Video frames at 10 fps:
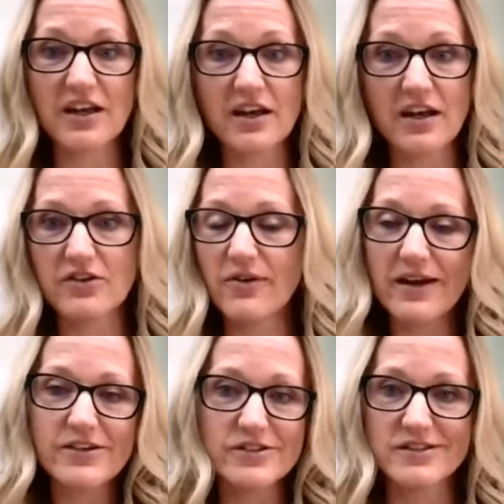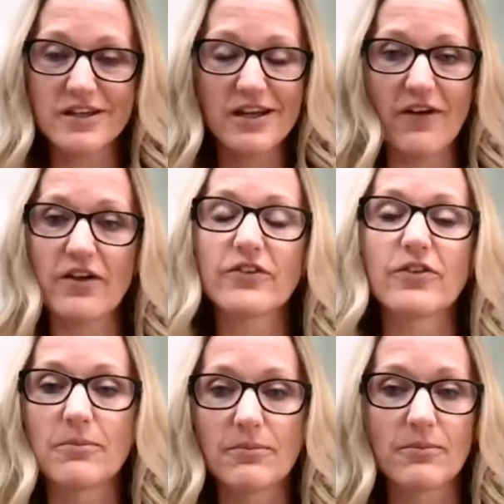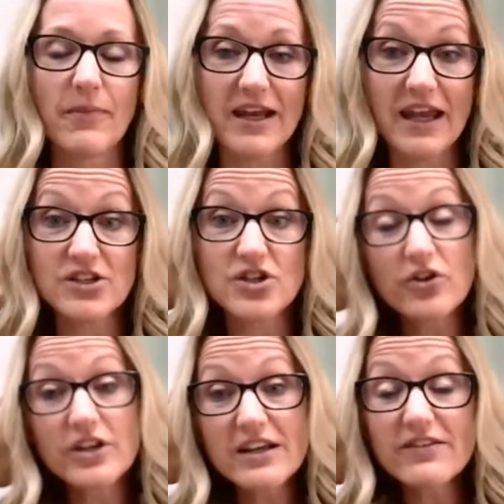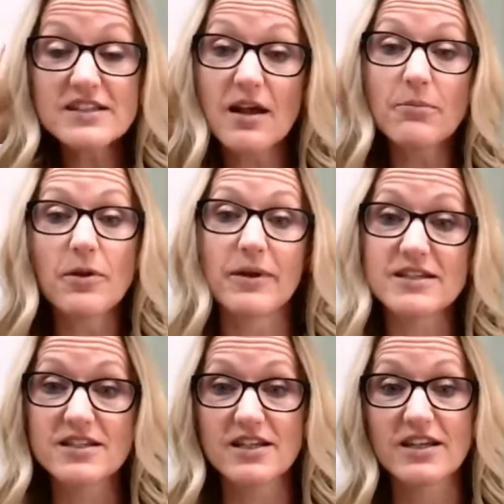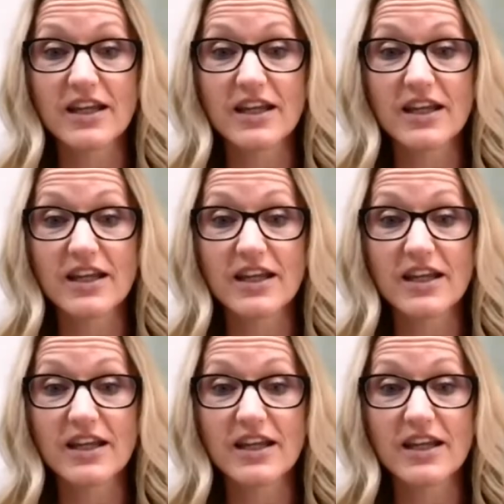And do I just give out some medication or even supplements?